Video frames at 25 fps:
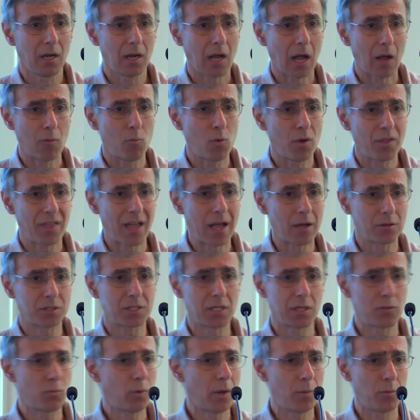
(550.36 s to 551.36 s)
And without
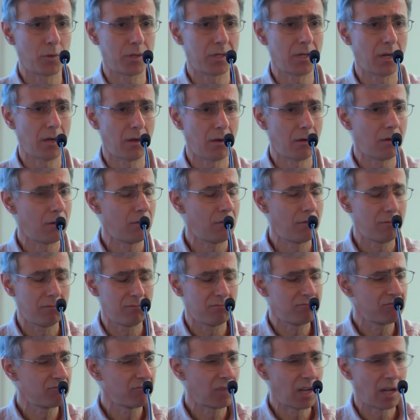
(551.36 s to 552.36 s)
it, we would know
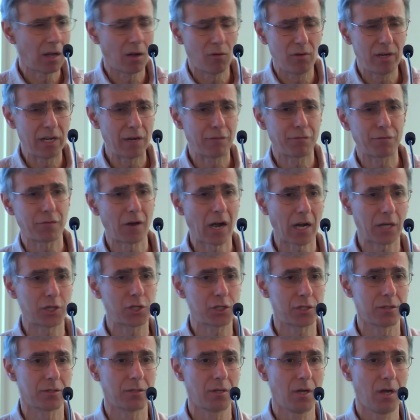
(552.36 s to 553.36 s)
only a
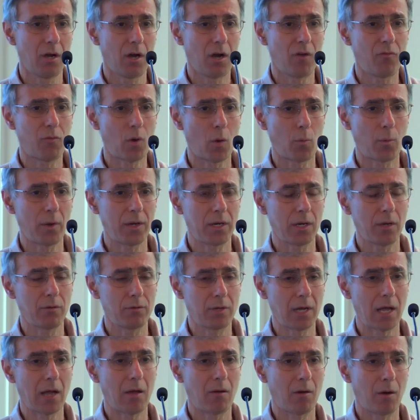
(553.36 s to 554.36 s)
fraction of what we know
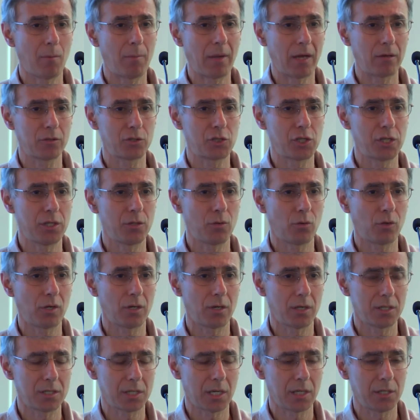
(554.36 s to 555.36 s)
now about gene
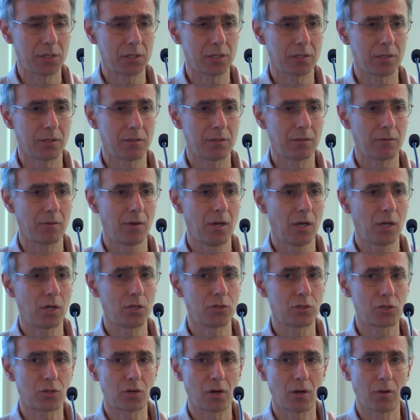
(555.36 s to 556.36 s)
organization and
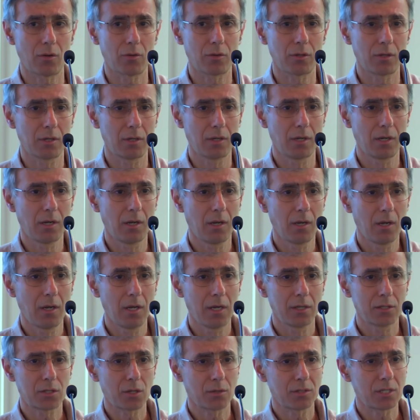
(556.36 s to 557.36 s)
control.
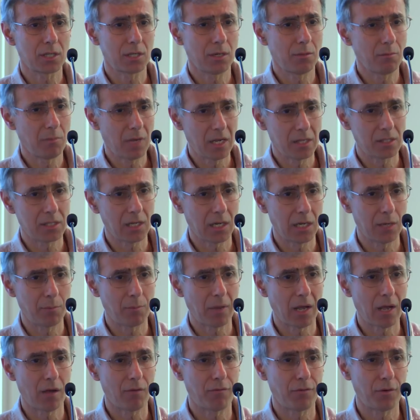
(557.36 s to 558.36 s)
So it's an amazingly
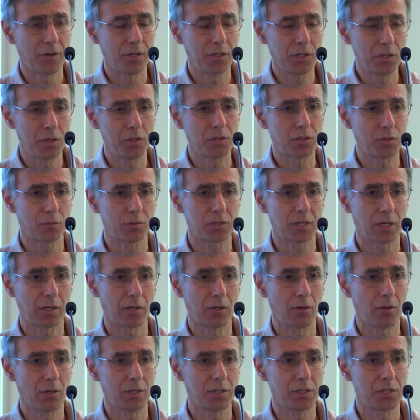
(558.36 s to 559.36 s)
powerful and useful
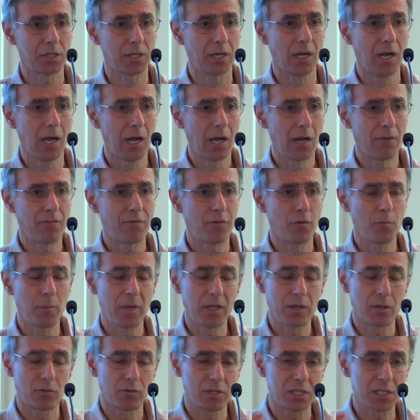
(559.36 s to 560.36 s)
technology. And for me,
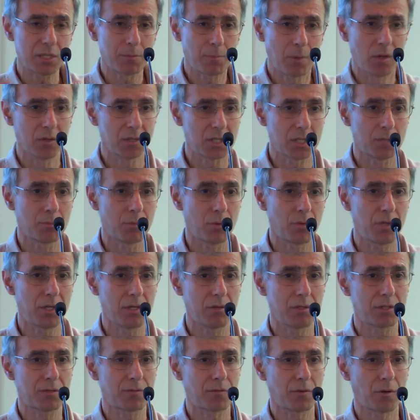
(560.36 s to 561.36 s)
the responsible
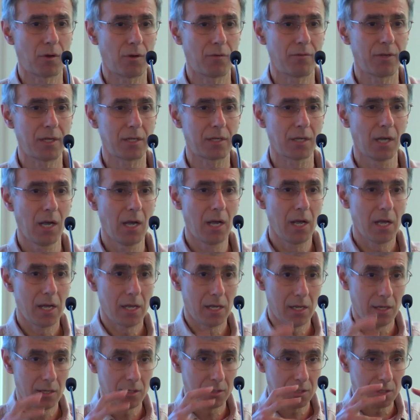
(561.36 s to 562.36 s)
use of it
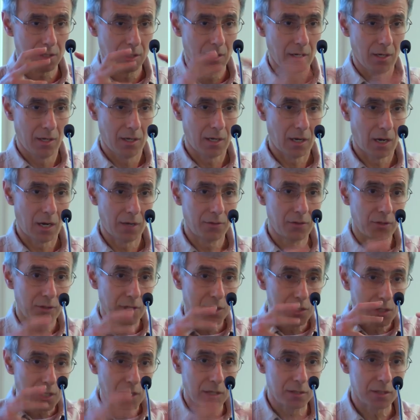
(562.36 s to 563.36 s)
is under
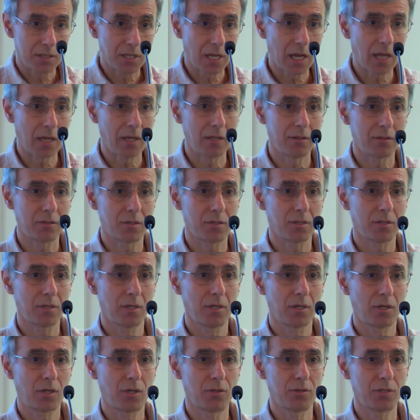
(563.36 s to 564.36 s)
these contained
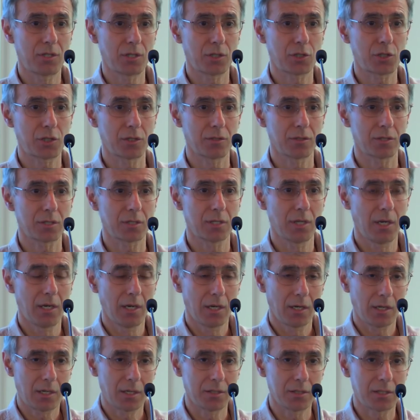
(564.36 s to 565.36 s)
conditions,
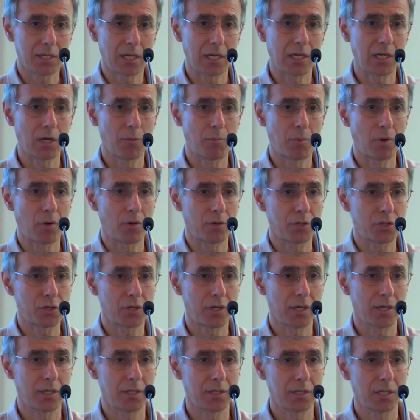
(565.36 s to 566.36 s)
contained
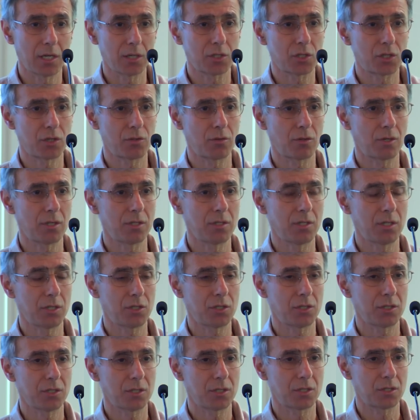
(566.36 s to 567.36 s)
laboratory and industrial
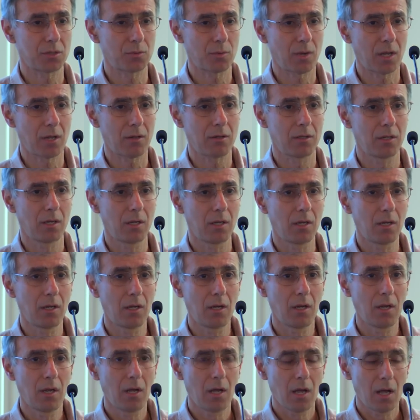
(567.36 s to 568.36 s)
conditions as well,
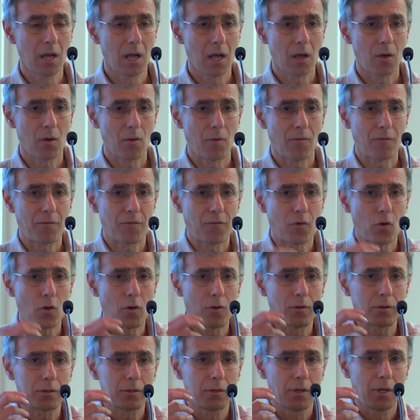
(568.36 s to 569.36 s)

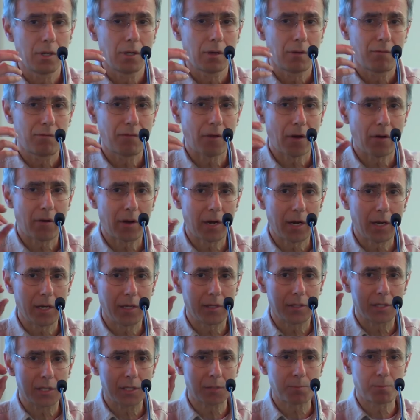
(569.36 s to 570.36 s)
for very
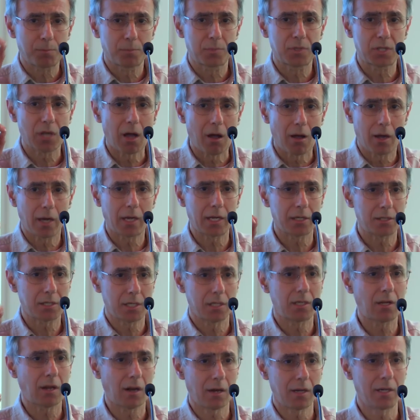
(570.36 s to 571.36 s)

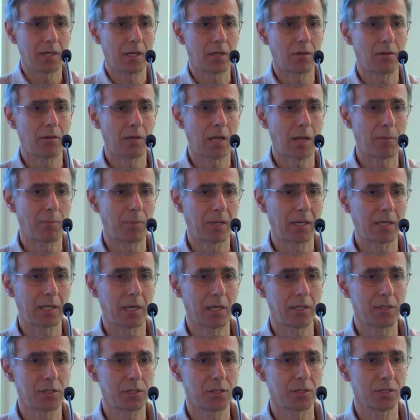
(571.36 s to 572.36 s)
targeted clinical
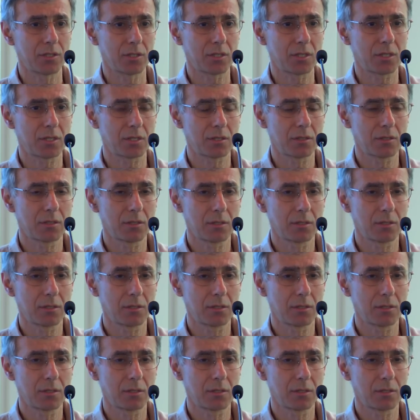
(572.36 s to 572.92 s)
applications.